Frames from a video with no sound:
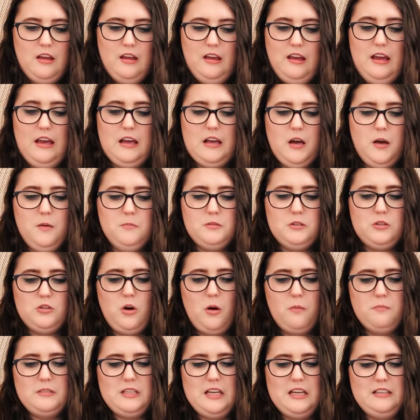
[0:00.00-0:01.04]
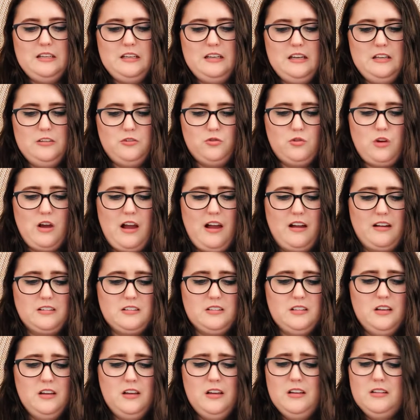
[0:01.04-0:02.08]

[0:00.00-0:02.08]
Hiccup stopped dead in his tracks.